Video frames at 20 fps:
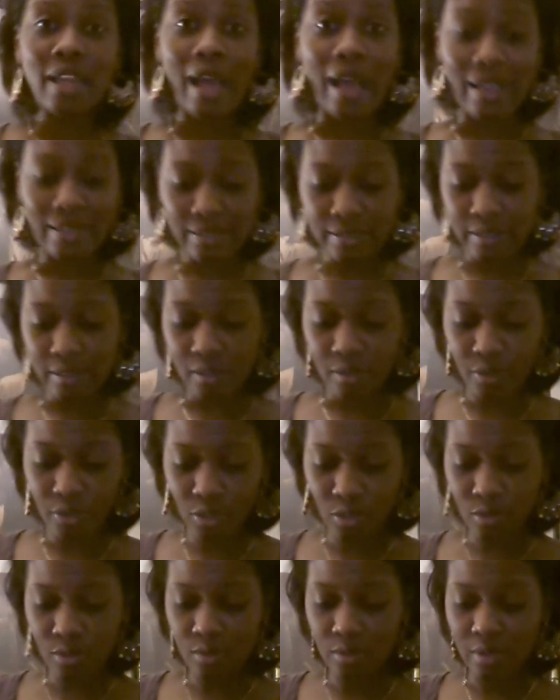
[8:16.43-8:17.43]
I still
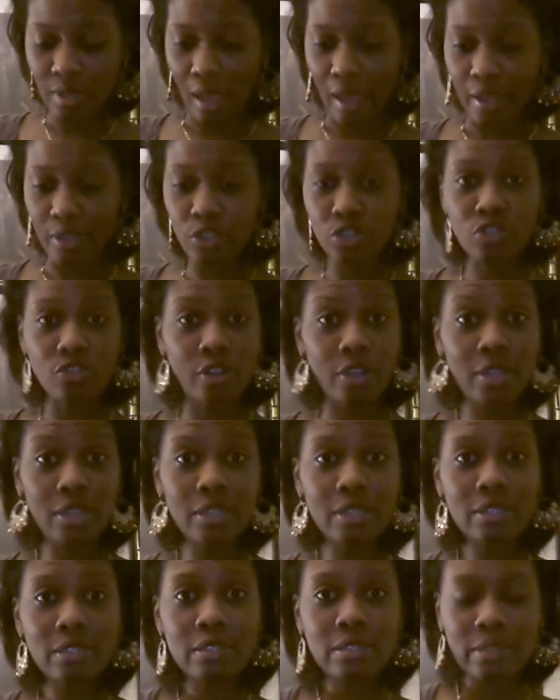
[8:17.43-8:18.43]
use ice
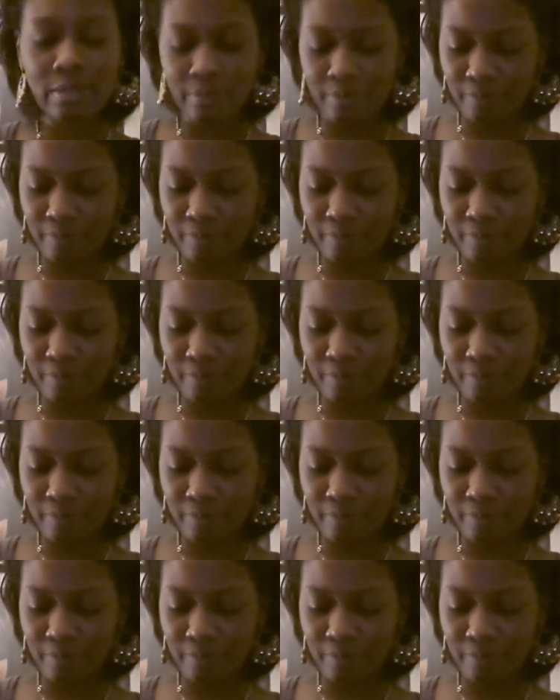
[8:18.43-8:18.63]
trays.